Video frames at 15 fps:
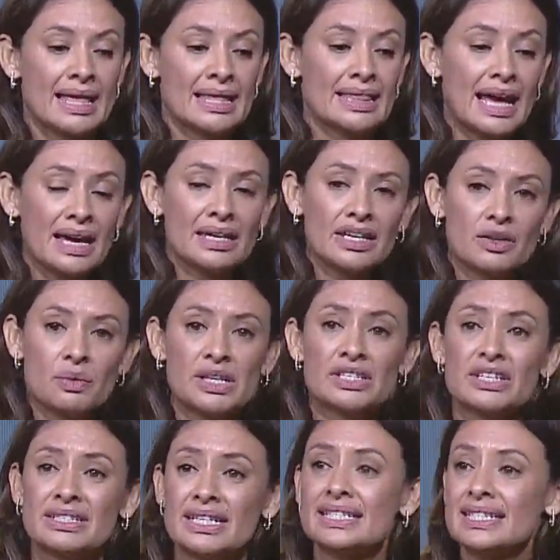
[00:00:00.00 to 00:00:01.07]
That year, we
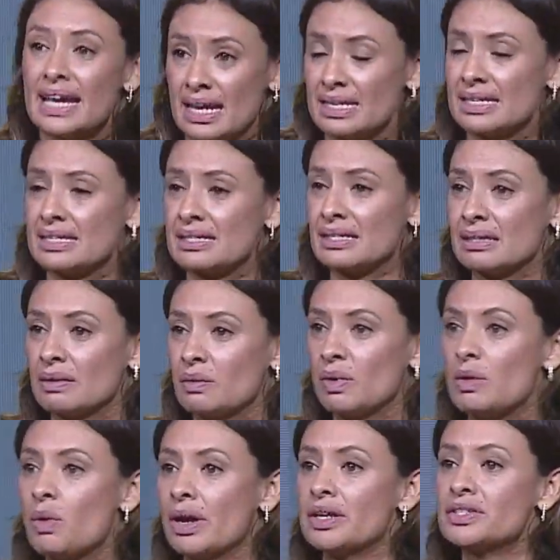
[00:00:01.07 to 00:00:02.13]
did tests. We
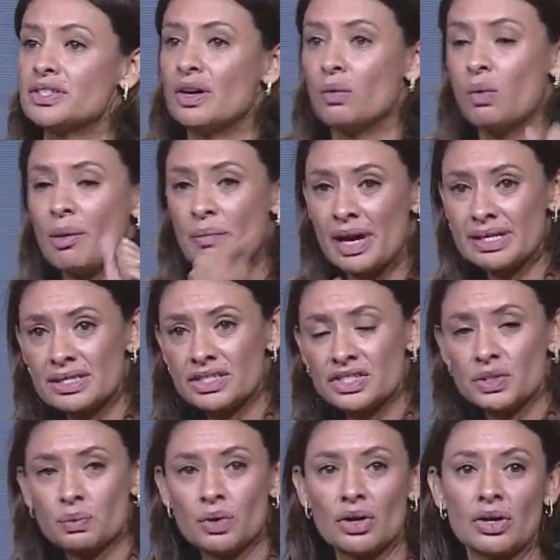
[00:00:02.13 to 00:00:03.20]
wanted to know what
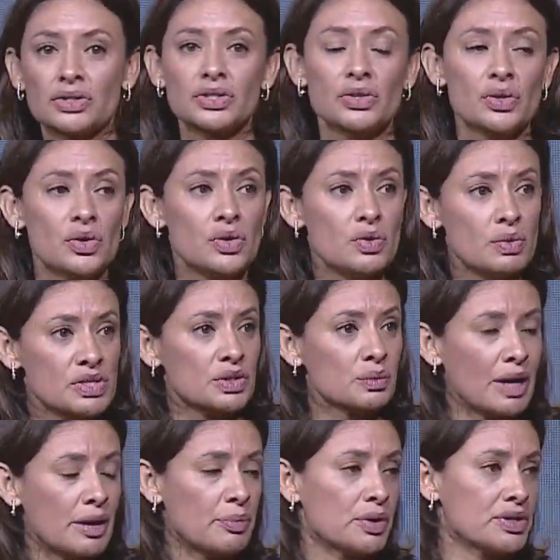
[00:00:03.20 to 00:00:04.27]
messages worked, who was the
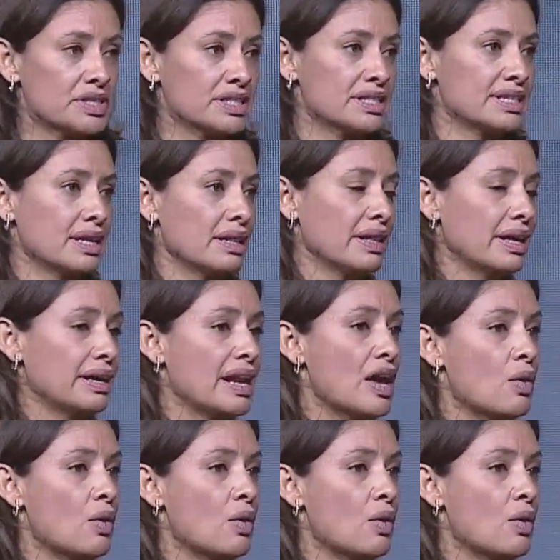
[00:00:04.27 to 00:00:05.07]
right person to tell that,